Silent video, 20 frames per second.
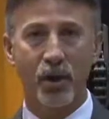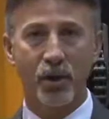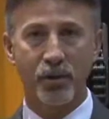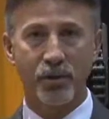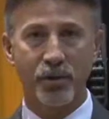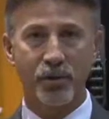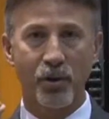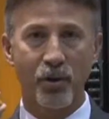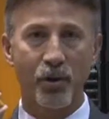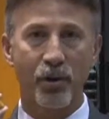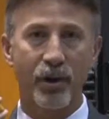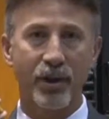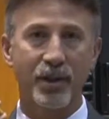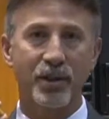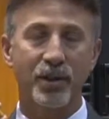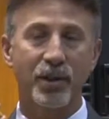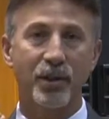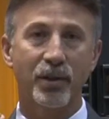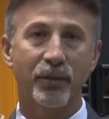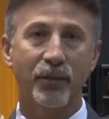are inserted
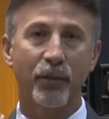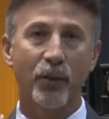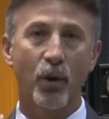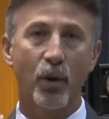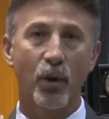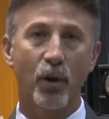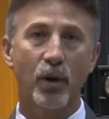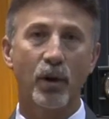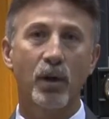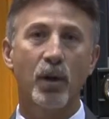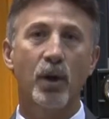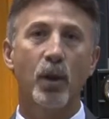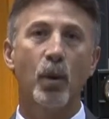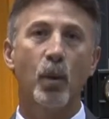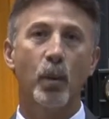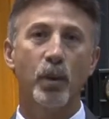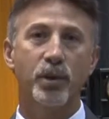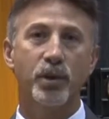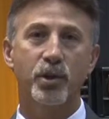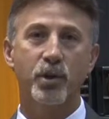into the floor,
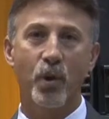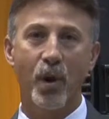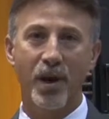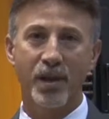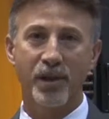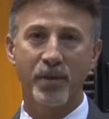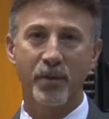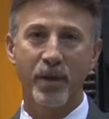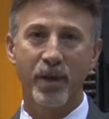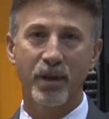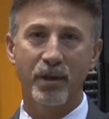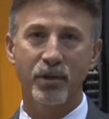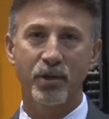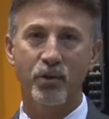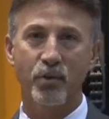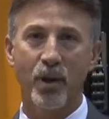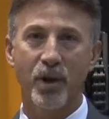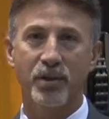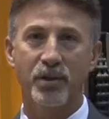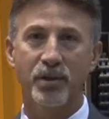which transmit
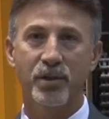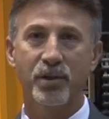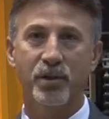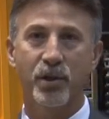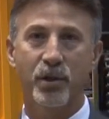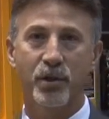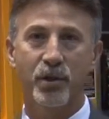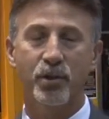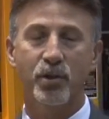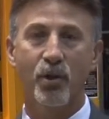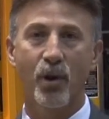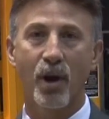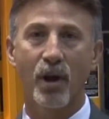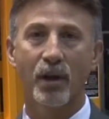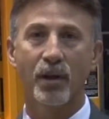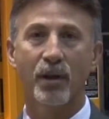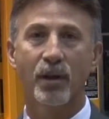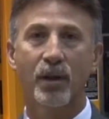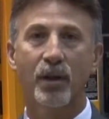instructions to the truck